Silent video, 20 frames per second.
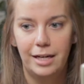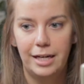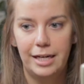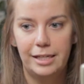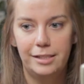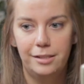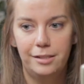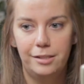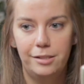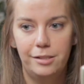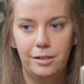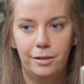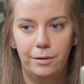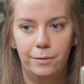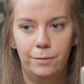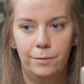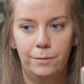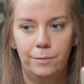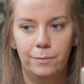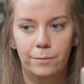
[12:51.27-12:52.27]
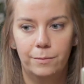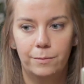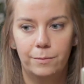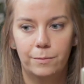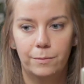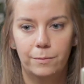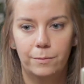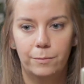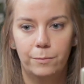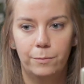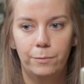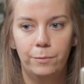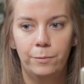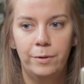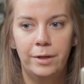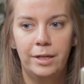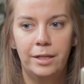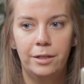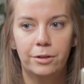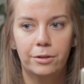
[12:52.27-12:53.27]
And so
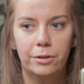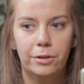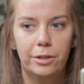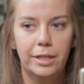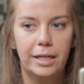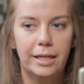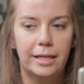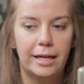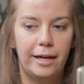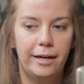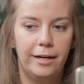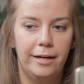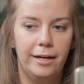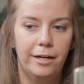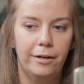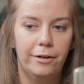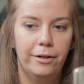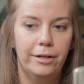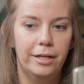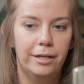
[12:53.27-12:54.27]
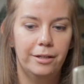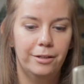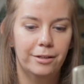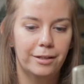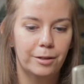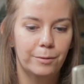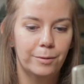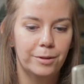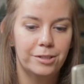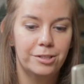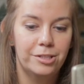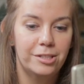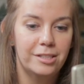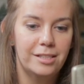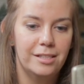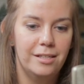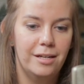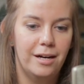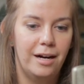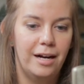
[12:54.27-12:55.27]
when you're looking at an area and you're like, well, there's just
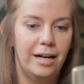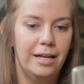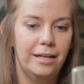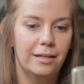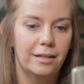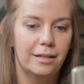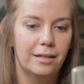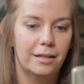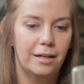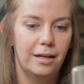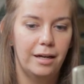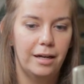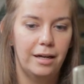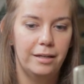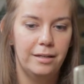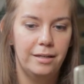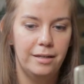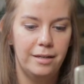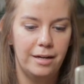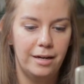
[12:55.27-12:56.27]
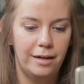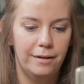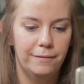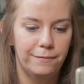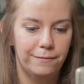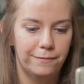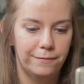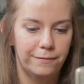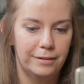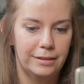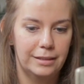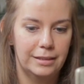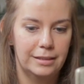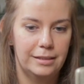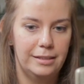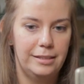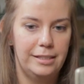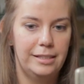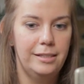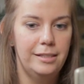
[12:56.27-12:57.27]
not enough
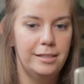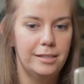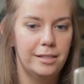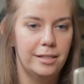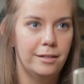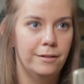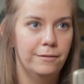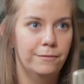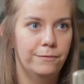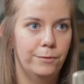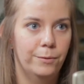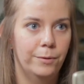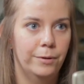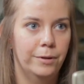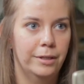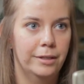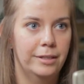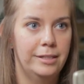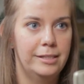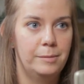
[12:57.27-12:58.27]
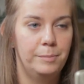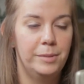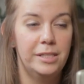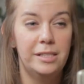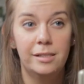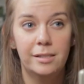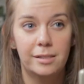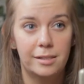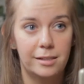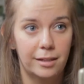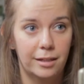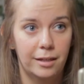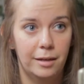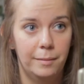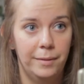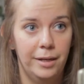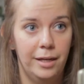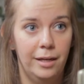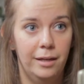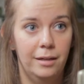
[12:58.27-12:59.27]
density for this business to
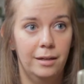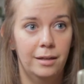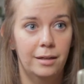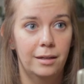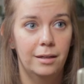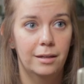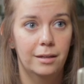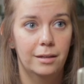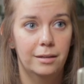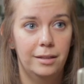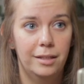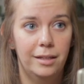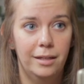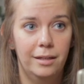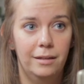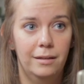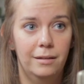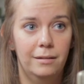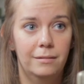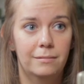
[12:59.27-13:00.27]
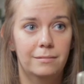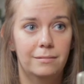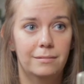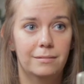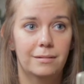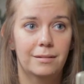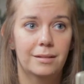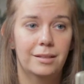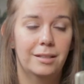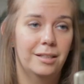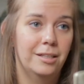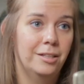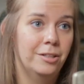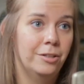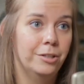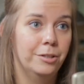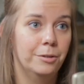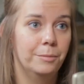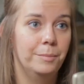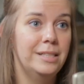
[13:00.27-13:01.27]
come in, then
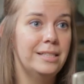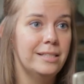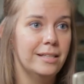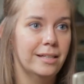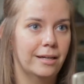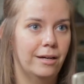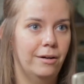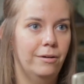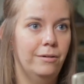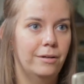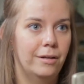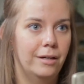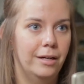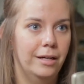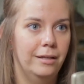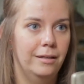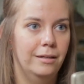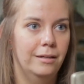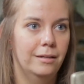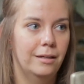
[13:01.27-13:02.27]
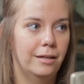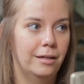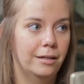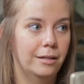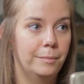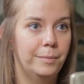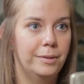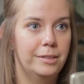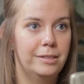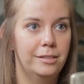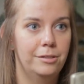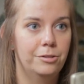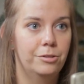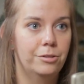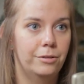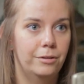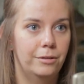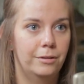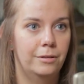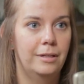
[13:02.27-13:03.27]
you're missing out on a
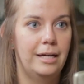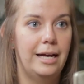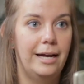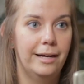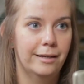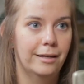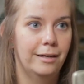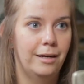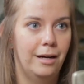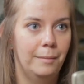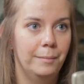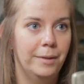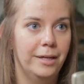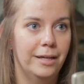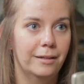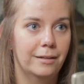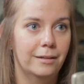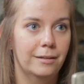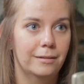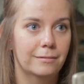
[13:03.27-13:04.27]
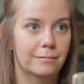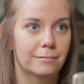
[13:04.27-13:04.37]
potential economic